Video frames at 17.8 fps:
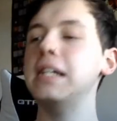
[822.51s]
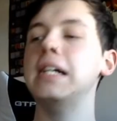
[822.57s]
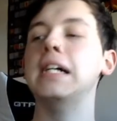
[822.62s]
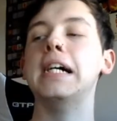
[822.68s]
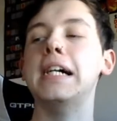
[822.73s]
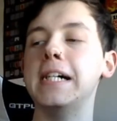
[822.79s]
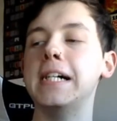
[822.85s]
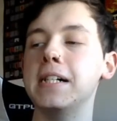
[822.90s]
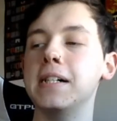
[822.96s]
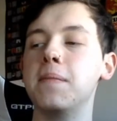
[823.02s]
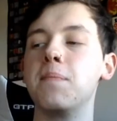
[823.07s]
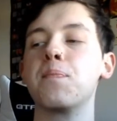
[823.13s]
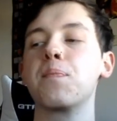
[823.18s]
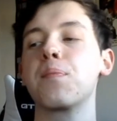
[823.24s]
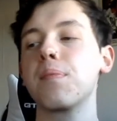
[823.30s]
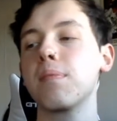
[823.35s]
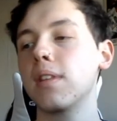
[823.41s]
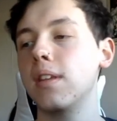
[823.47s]

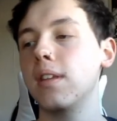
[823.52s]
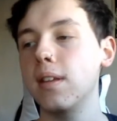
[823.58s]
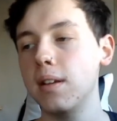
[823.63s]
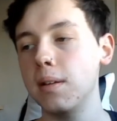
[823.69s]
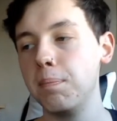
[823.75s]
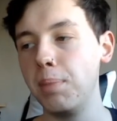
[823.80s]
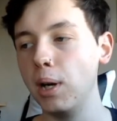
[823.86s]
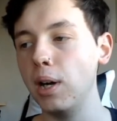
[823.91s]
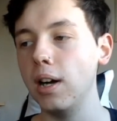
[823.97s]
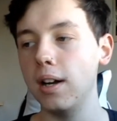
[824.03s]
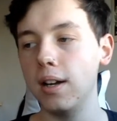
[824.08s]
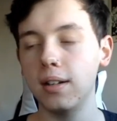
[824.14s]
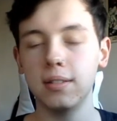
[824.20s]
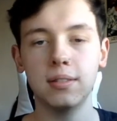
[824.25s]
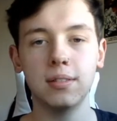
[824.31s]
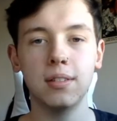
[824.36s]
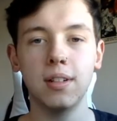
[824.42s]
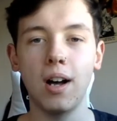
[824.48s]
But
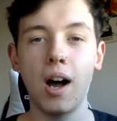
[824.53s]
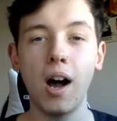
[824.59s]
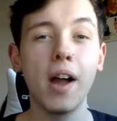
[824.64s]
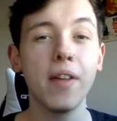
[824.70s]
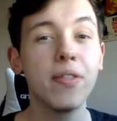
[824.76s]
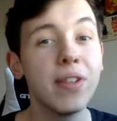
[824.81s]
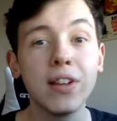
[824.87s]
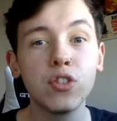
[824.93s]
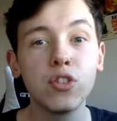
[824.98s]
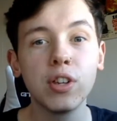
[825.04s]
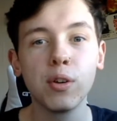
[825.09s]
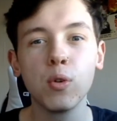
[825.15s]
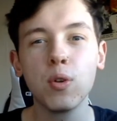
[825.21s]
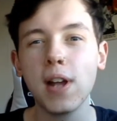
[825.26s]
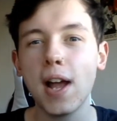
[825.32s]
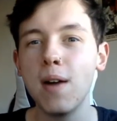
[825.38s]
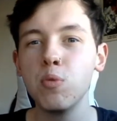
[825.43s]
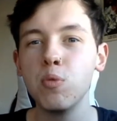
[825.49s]
I think
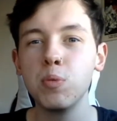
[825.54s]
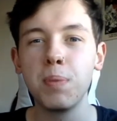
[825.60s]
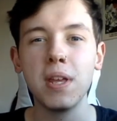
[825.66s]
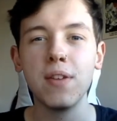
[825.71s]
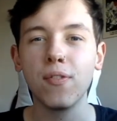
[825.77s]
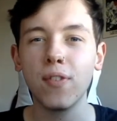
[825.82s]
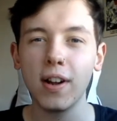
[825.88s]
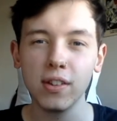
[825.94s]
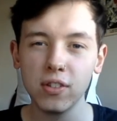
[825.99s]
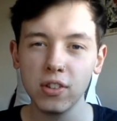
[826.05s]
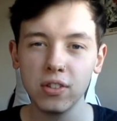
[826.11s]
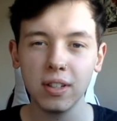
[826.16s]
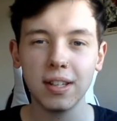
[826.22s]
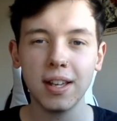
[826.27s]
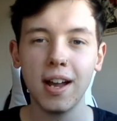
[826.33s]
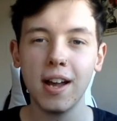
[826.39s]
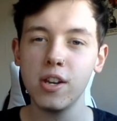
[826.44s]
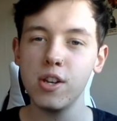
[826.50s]
Ciryl Gane will beat Francis
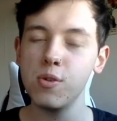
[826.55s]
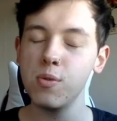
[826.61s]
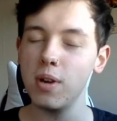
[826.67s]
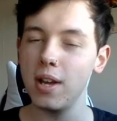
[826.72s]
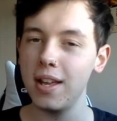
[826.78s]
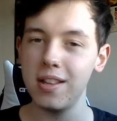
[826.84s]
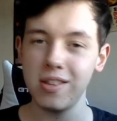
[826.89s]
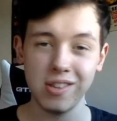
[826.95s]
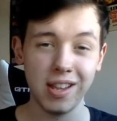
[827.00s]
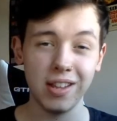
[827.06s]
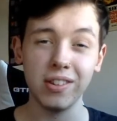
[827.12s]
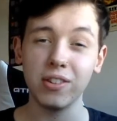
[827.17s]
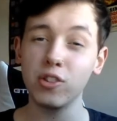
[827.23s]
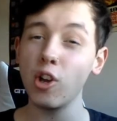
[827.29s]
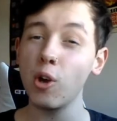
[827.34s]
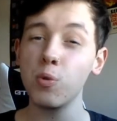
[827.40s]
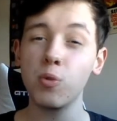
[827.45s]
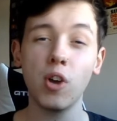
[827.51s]
Ngannou. It's
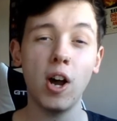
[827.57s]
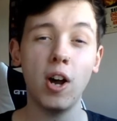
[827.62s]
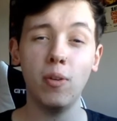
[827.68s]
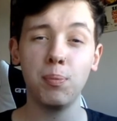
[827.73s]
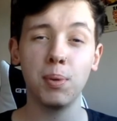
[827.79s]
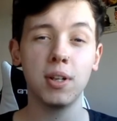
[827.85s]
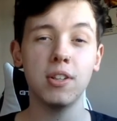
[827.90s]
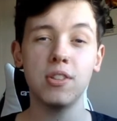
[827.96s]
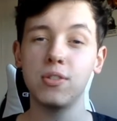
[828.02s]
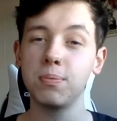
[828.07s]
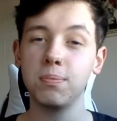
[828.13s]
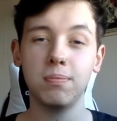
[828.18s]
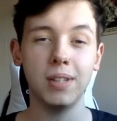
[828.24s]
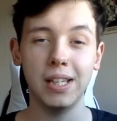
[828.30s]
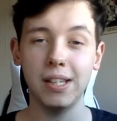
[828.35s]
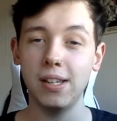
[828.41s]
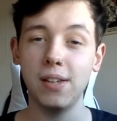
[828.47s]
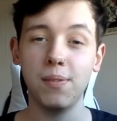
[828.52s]
so tough because
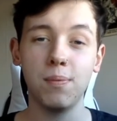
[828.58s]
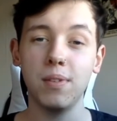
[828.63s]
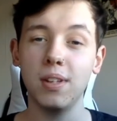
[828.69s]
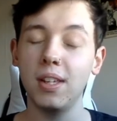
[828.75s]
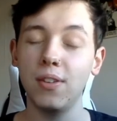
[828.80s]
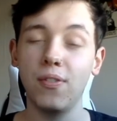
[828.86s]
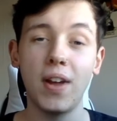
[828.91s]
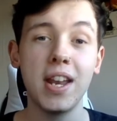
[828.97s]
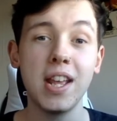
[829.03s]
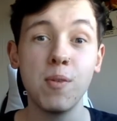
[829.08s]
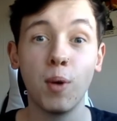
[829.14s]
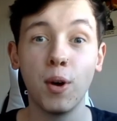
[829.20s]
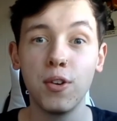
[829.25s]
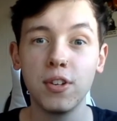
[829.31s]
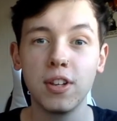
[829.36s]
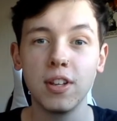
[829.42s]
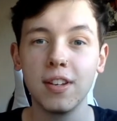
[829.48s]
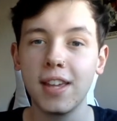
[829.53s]
if
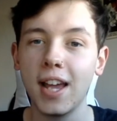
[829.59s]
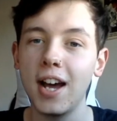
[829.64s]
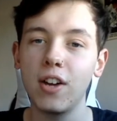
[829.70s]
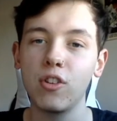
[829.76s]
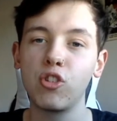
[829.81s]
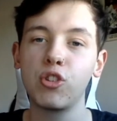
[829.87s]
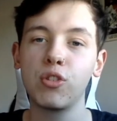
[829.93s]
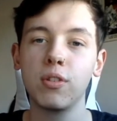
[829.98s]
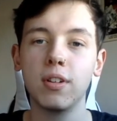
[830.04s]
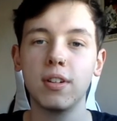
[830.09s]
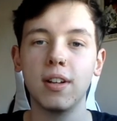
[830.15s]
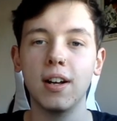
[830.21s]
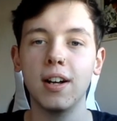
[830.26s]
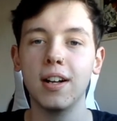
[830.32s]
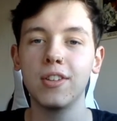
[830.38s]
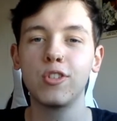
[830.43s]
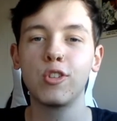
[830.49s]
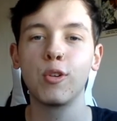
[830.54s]
anyone can catch
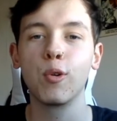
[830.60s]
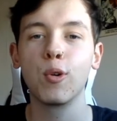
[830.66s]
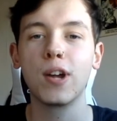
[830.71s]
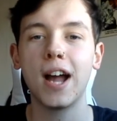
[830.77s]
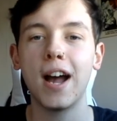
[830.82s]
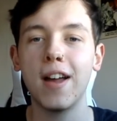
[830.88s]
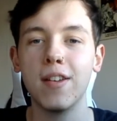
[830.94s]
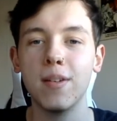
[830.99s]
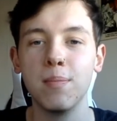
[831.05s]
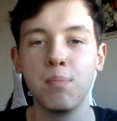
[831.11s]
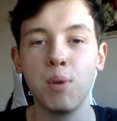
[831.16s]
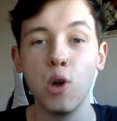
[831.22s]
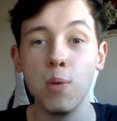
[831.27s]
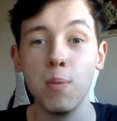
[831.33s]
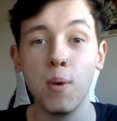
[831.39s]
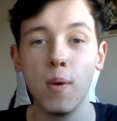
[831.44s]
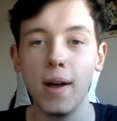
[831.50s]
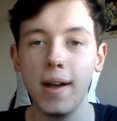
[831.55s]
Ciryl Gane and put
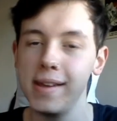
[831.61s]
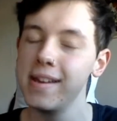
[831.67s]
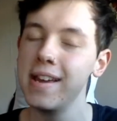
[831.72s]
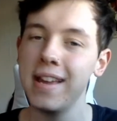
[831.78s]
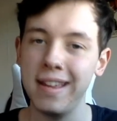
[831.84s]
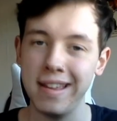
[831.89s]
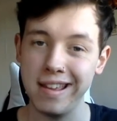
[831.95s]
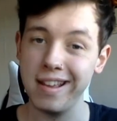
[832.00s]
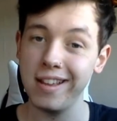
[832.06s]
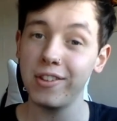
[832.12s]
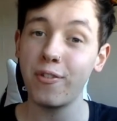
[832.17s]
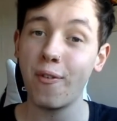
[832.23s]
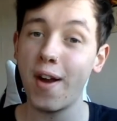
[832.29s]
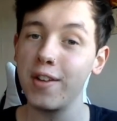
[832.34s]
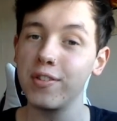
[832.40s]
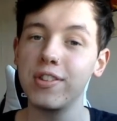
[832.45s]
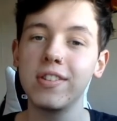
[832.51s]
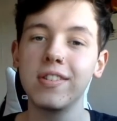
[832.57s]
him away, it is
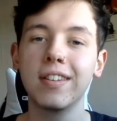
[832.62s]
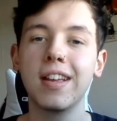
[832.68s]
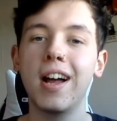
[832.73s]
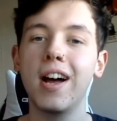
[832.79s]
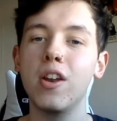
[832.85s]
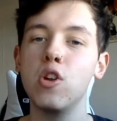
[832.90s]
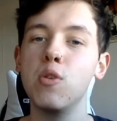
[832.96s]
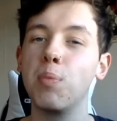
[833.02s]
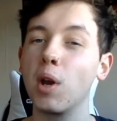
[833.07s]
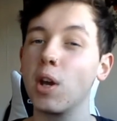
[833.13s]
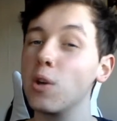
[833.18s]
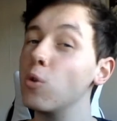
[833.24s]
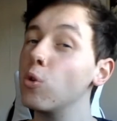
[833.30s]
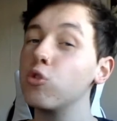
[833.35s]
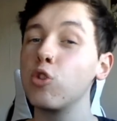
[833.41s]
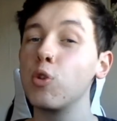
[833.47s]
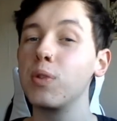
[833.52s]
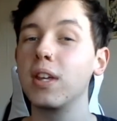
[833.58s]
Francis Ngannou. But I
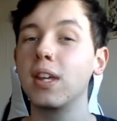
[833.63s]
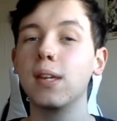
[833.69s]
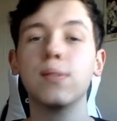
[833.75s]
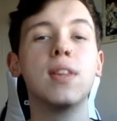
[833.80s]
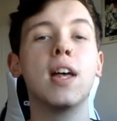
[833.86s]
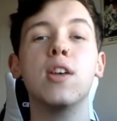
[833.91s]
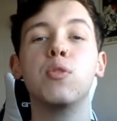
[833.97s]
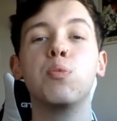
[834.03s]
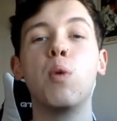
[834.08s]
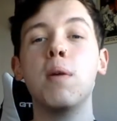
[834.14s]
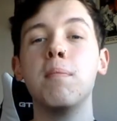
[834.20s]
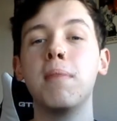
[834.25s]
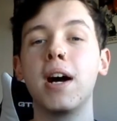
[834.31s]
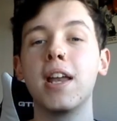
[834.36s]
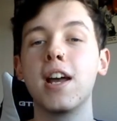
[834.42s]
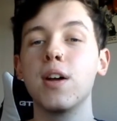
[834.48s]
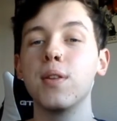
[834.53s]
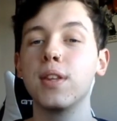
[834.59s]
also think if there's one
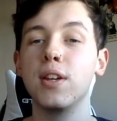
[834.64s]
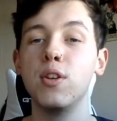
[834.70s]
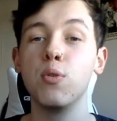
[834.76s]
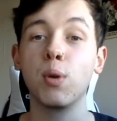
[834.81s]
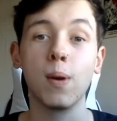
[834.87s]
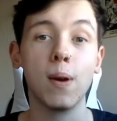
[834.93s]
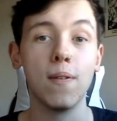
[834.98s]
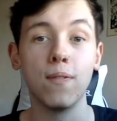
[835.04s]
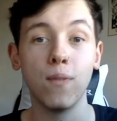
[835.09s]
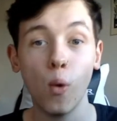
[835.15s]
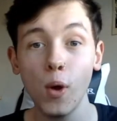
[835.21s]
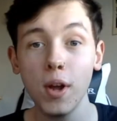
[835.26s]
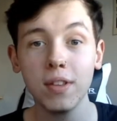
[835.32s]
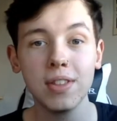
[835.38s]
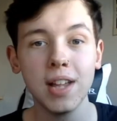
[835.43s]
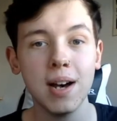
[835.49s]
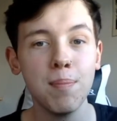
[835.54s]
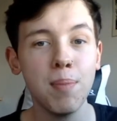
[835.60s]
man out there who can
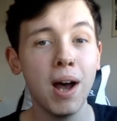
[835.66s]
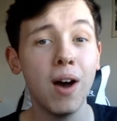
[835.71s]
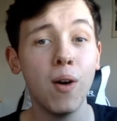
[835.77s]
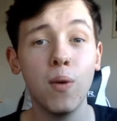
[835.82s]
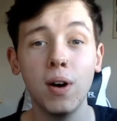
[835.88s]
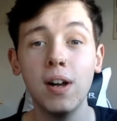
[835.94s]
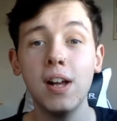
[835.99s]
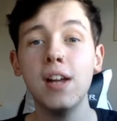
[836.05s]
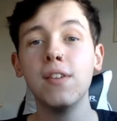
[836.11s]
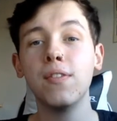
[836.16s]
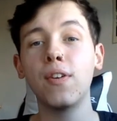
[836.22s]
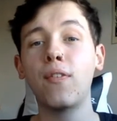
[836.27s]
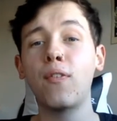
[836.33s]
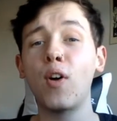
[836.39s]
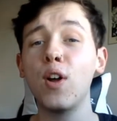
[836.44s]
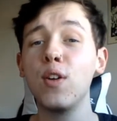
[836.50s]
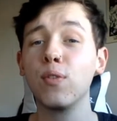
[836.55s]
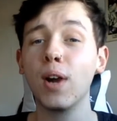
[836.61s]
avoid that power for
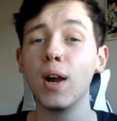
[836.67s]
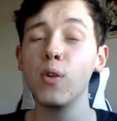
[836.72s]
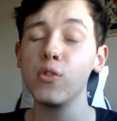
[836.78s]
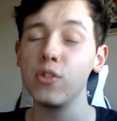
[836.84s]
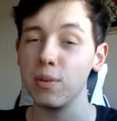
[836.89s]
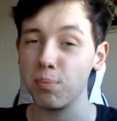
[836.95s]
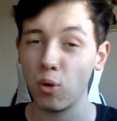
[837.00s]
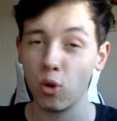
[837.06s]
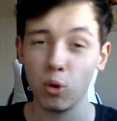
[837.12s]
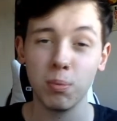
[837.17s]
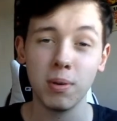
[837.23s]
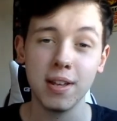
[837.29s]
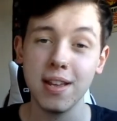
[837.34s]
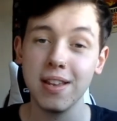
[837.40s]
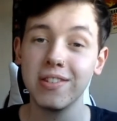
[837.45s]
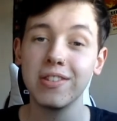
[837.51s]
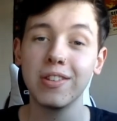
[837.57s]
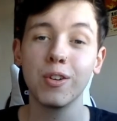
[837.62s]
5 rounds, it
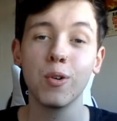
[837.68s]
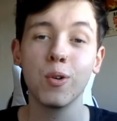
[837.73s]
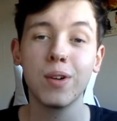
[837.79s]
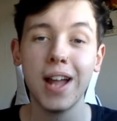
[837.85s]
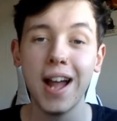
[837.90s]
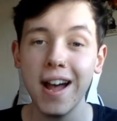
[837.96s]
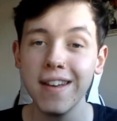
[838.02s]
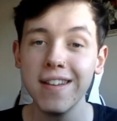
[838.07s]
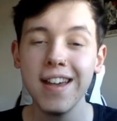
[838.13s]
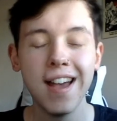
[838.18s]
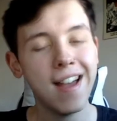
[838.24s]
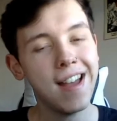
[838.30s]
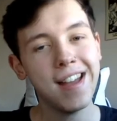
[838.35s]
probably is Ciryl Gane.